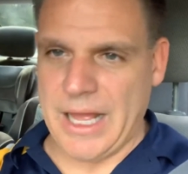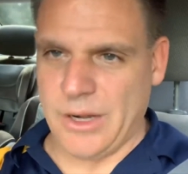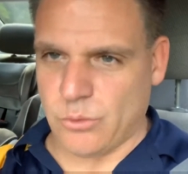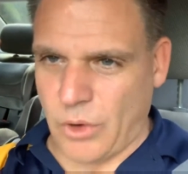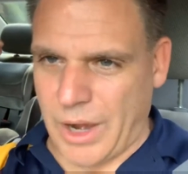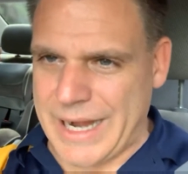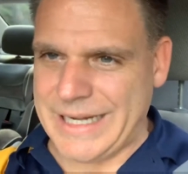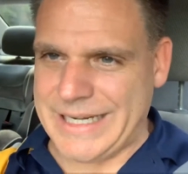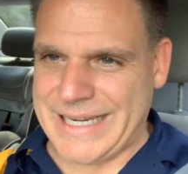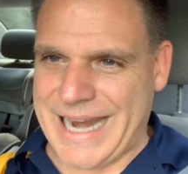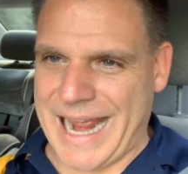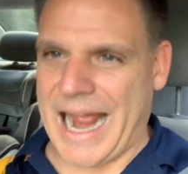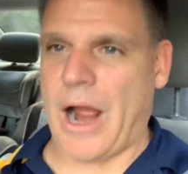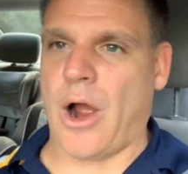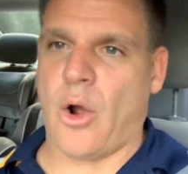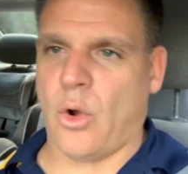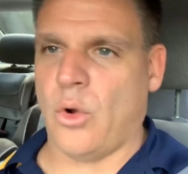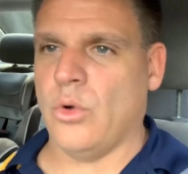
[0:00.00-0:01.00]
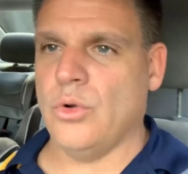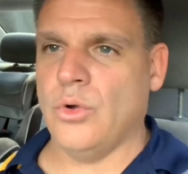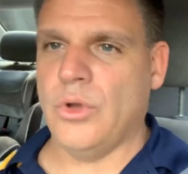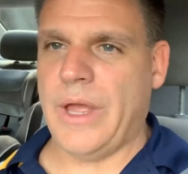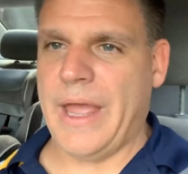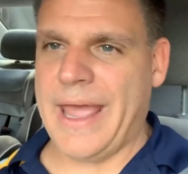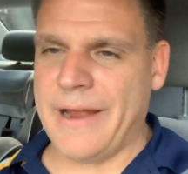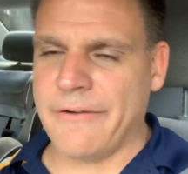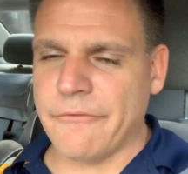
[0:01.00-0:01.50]
right now,
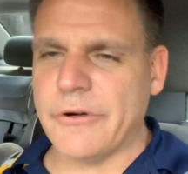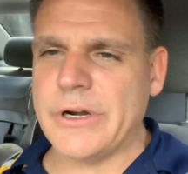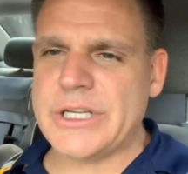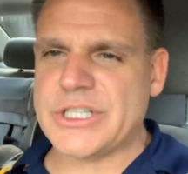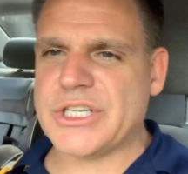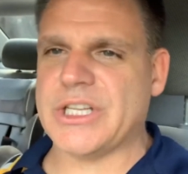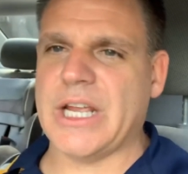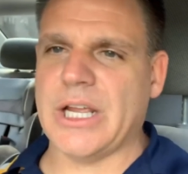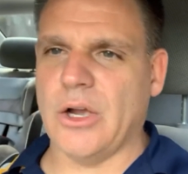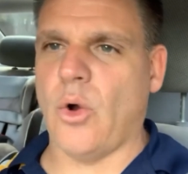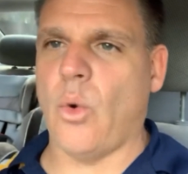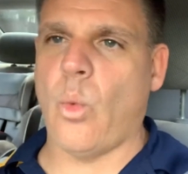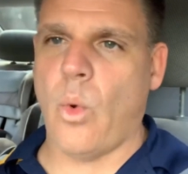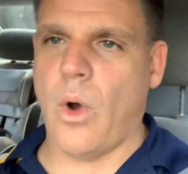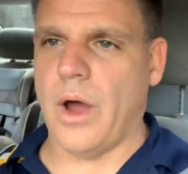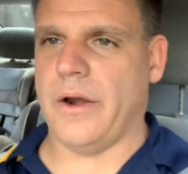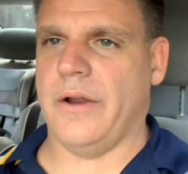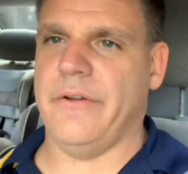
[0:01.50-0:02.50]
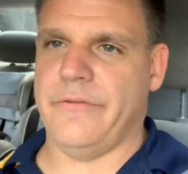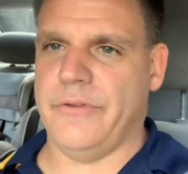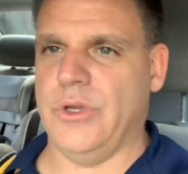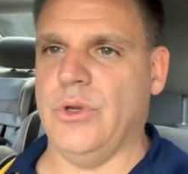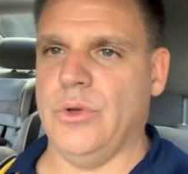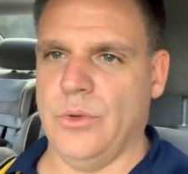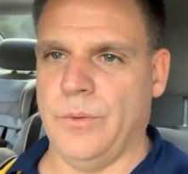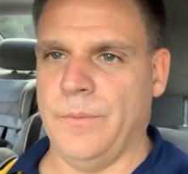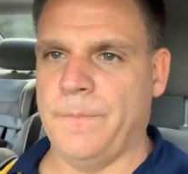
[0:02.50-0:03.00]
every single one of
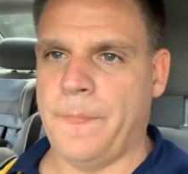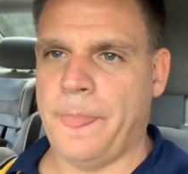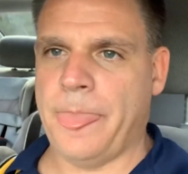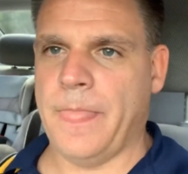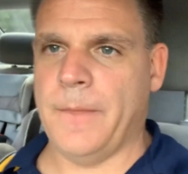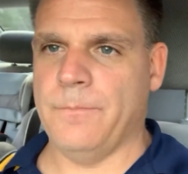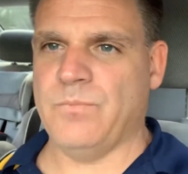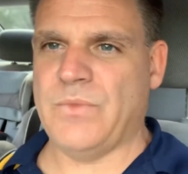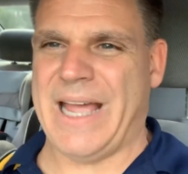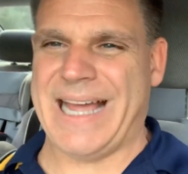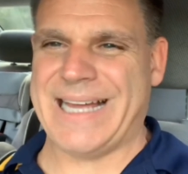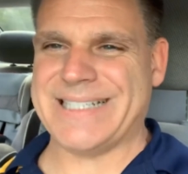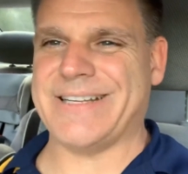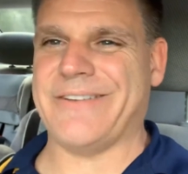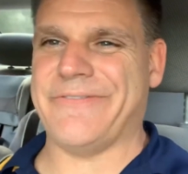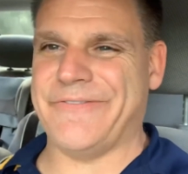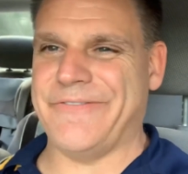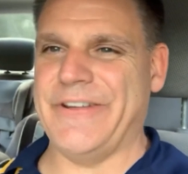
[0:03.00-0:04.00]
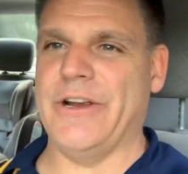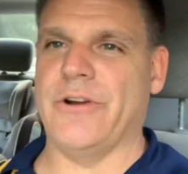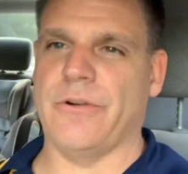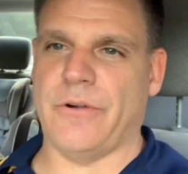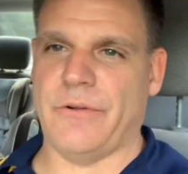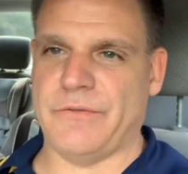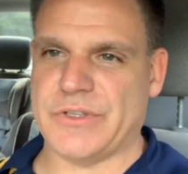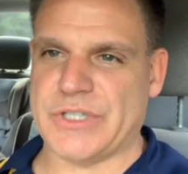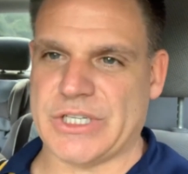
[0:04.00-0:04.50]
you has a
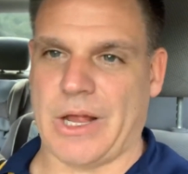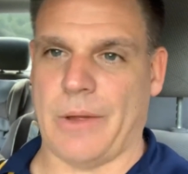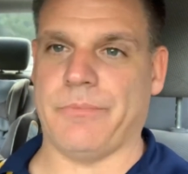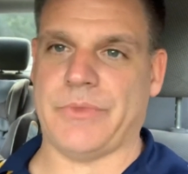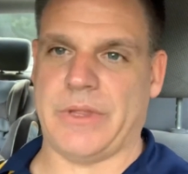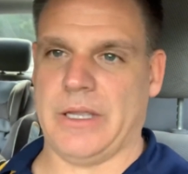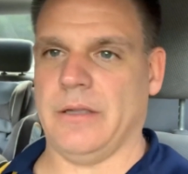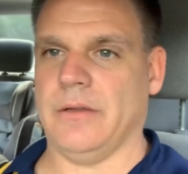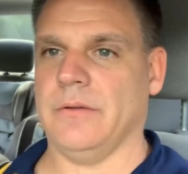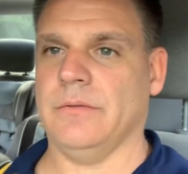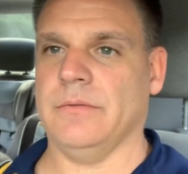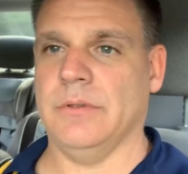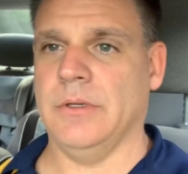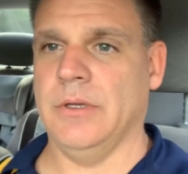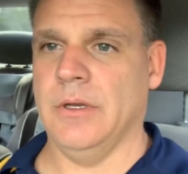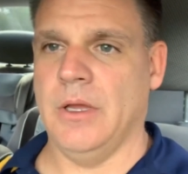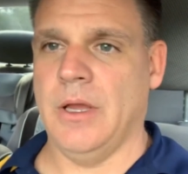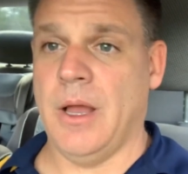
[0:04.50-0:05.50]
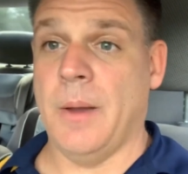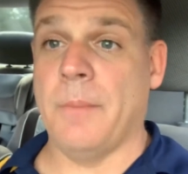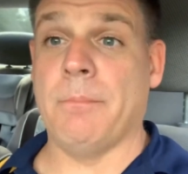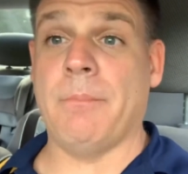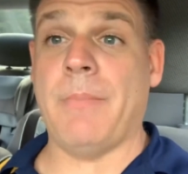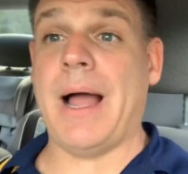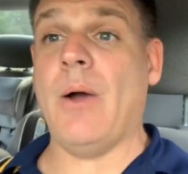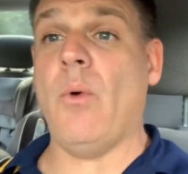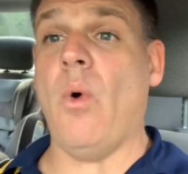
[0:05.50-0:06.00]
fear of something.
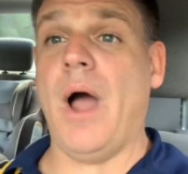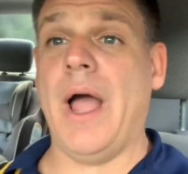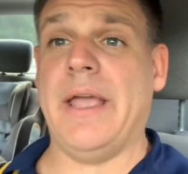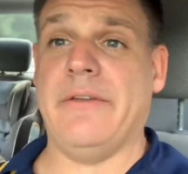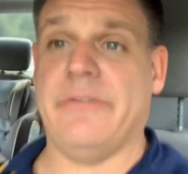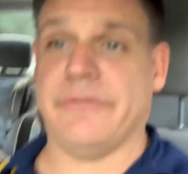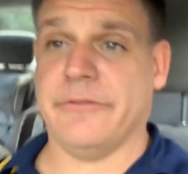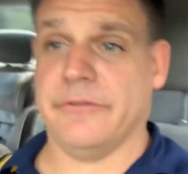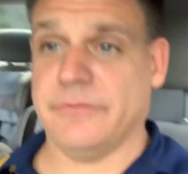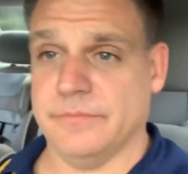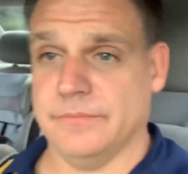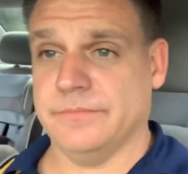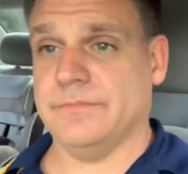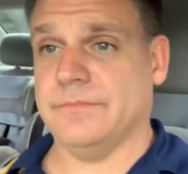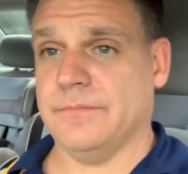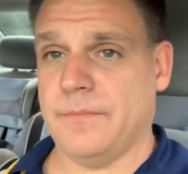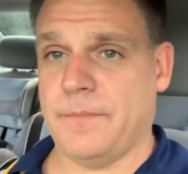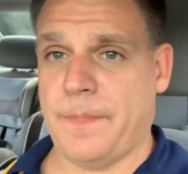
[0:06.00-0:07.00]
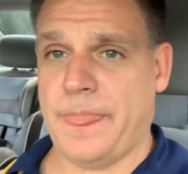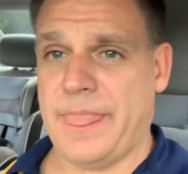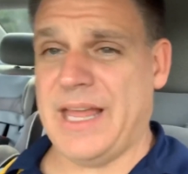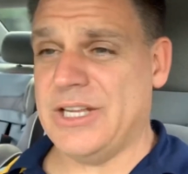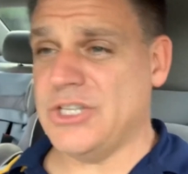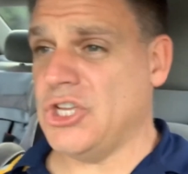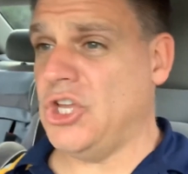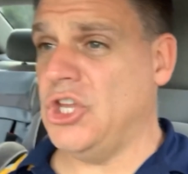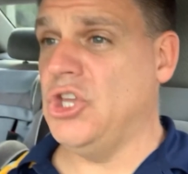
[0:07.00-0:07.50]
My wife
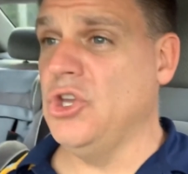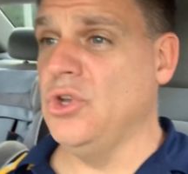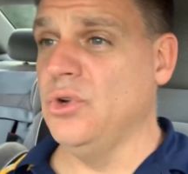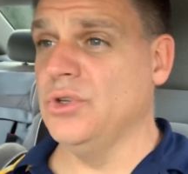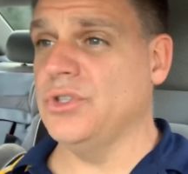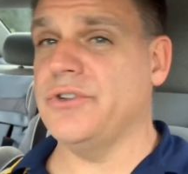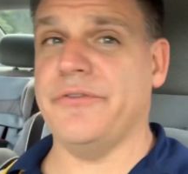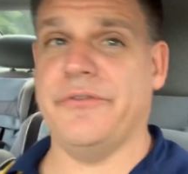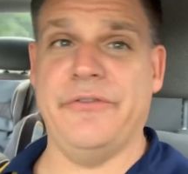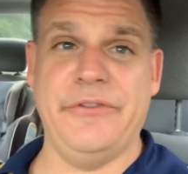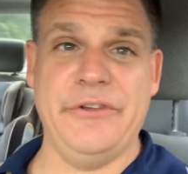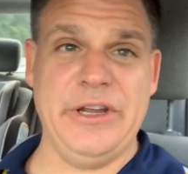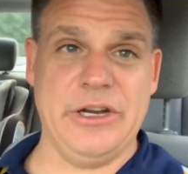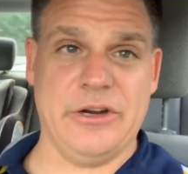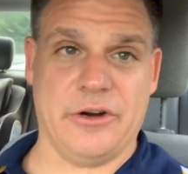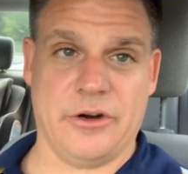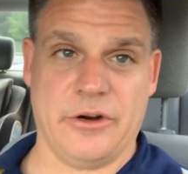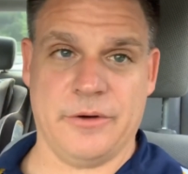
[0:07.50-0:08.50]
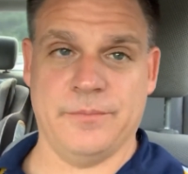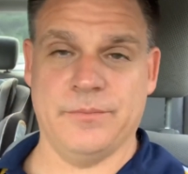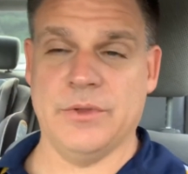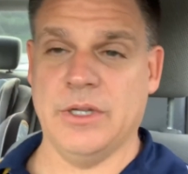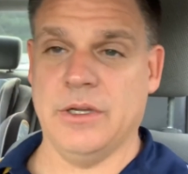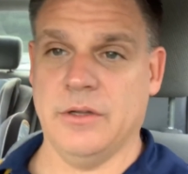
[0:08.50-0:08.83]
has a huge fear